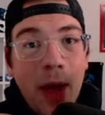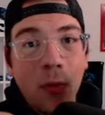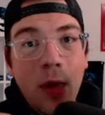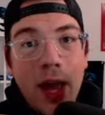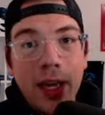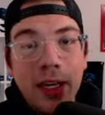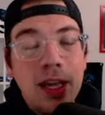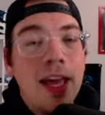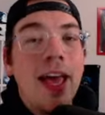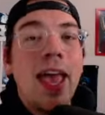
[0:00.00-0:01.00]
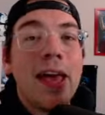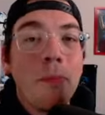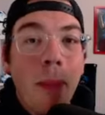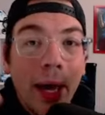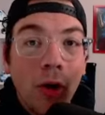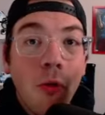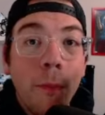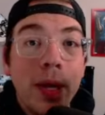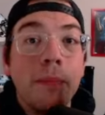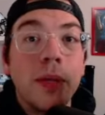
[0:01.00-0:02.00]
Ryan and Michael
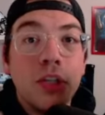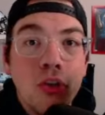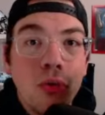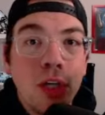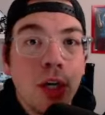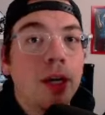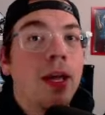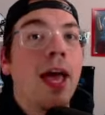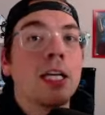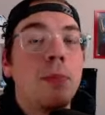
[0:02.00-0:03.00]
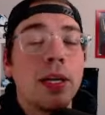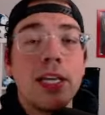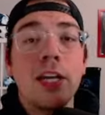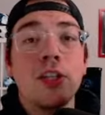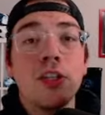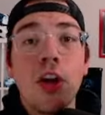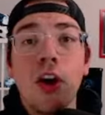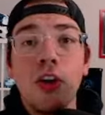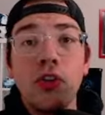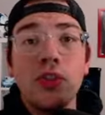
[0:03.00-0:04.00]
Pittman Jr. Expectations are
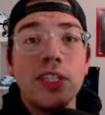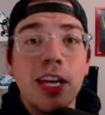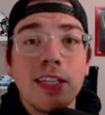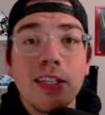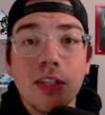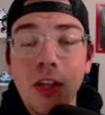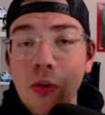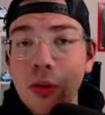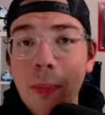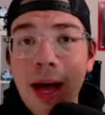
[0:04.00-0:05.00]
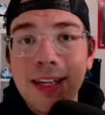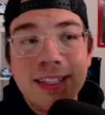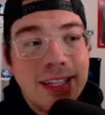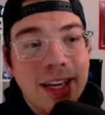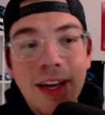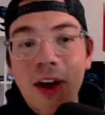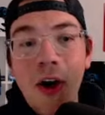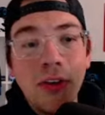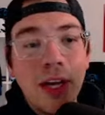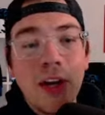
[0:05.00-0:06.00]
Houston Texans load the box.
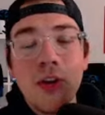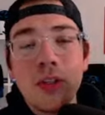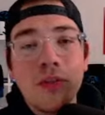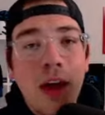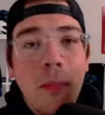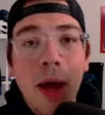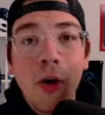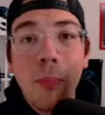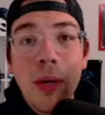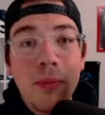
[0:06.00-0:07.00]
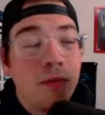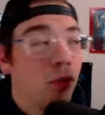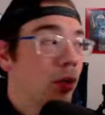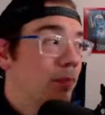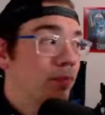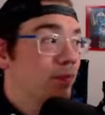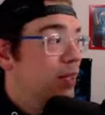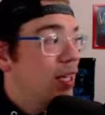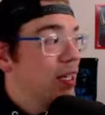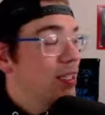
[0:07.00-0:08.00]
All you got to do is find Michael Pittman for
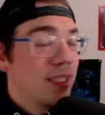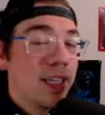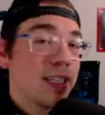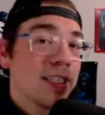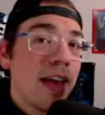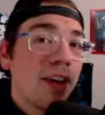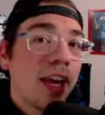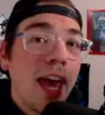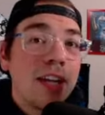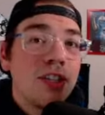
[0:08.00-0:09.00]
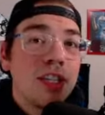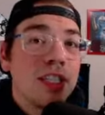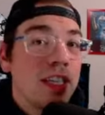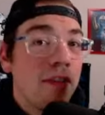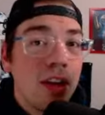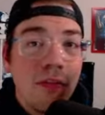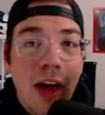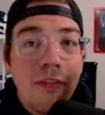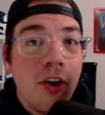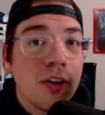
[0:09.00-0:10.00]
6-7 catches,
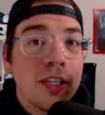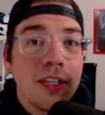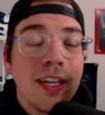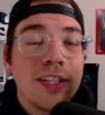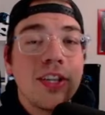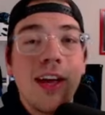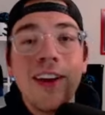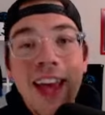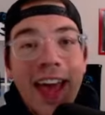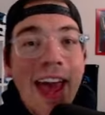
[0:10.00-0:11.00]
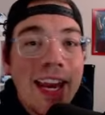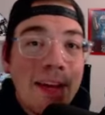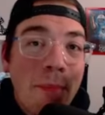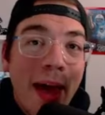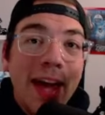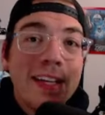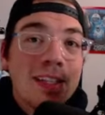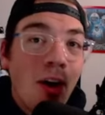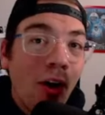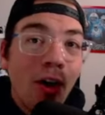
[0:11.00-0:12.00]
75 yards, and a touchdown, and he pays
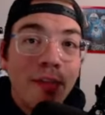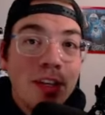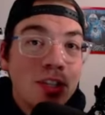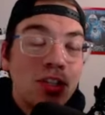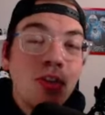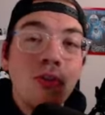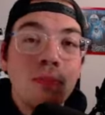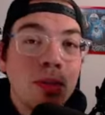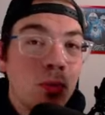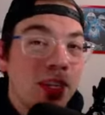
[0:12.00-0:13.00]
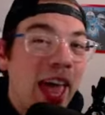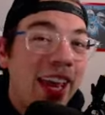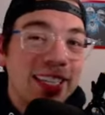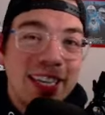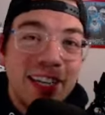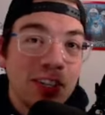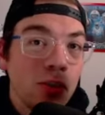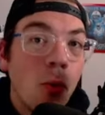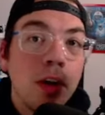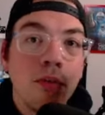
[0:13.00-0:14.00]
off his dues with 18 to
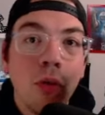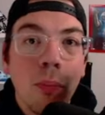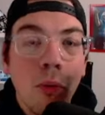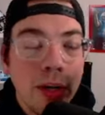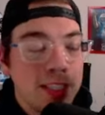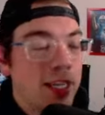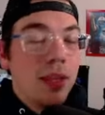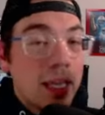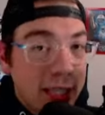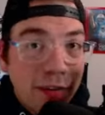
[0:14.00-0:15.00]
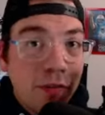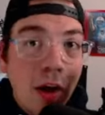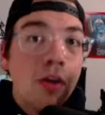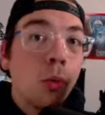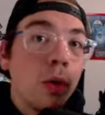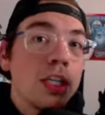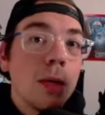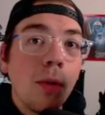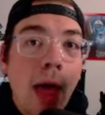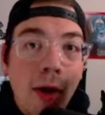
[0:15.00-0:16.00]
24 points. That's a very
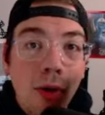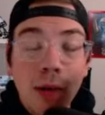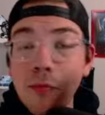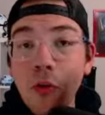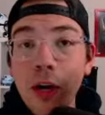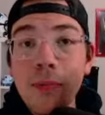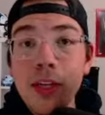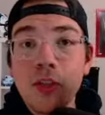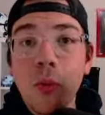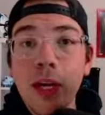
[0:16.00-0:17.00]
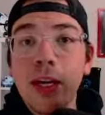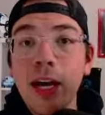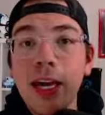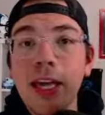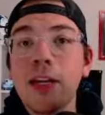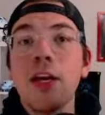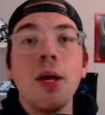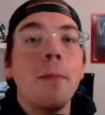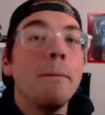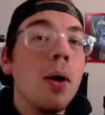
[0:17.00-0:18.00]
reasonable outcome for him this week. Again,
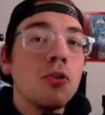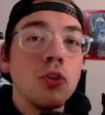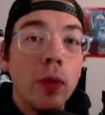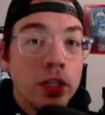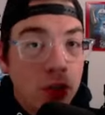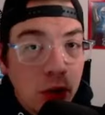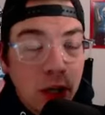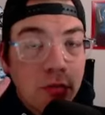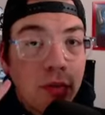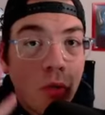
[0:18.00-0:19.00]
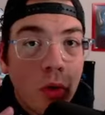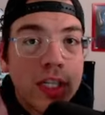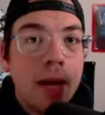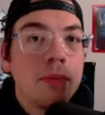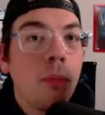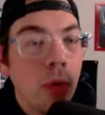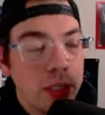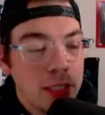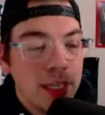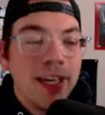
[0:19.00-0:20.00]
most weeks you're looking for 4 times
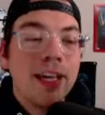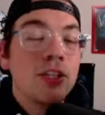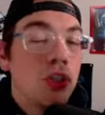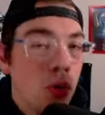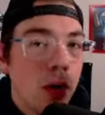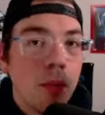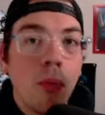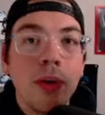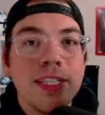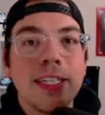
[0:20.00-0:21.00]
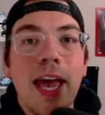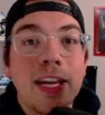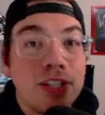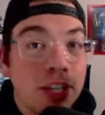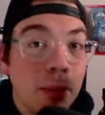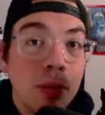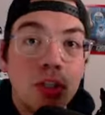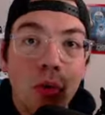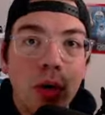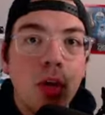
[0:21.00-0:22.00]
points. 200 points is cashing the
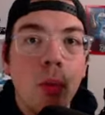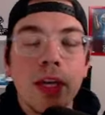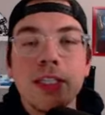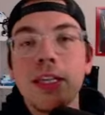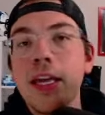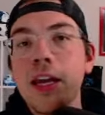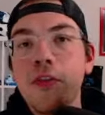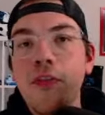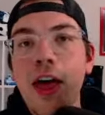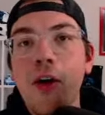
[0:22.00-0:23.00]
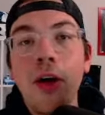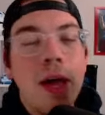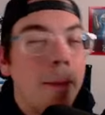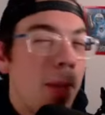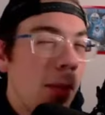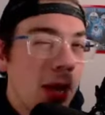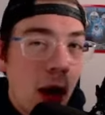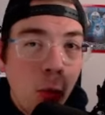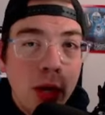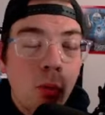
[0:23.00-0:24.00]
majority of weeks in the NFL. Maybe
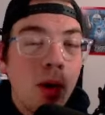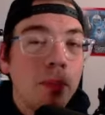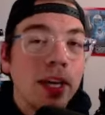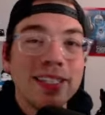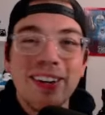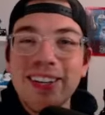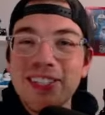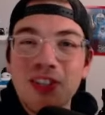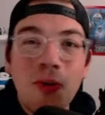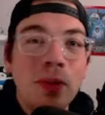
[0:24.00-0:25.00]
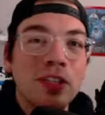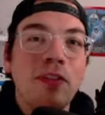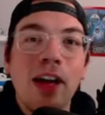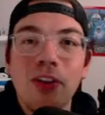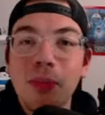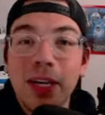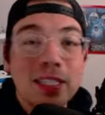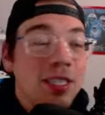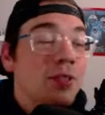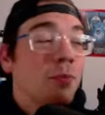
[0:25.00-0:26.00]
not week 1 because there is so much value because
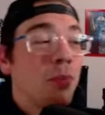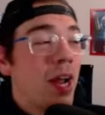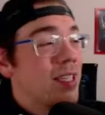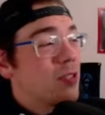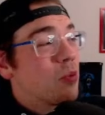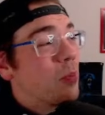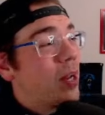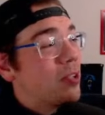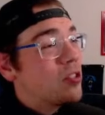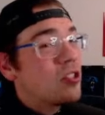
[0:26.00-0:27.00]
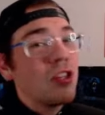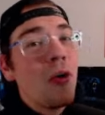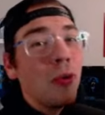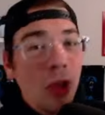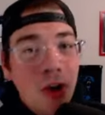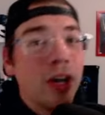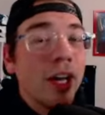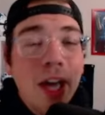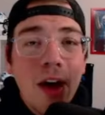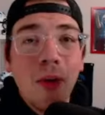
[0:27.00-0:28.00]
these prices were put out so long
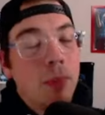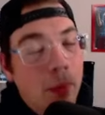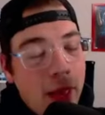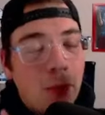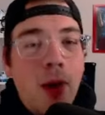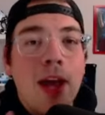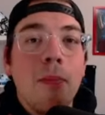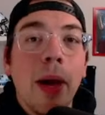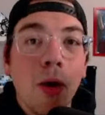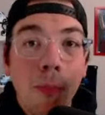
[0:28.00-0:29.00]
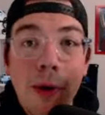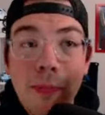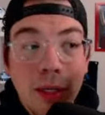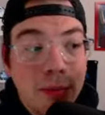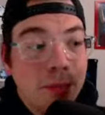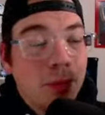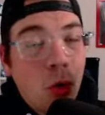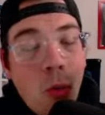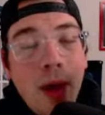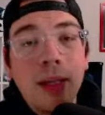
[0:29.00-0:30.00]
ago. Matt Ryan and Michael Pittman
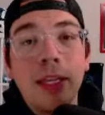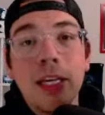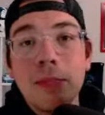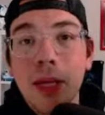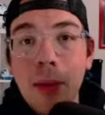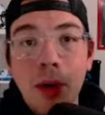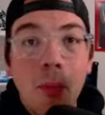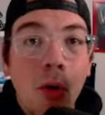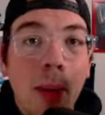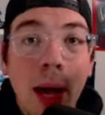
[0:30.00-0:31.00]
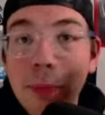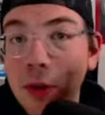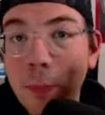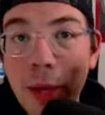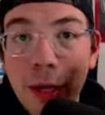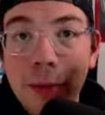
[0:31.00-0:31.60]
quietly is becoming a more popular pick.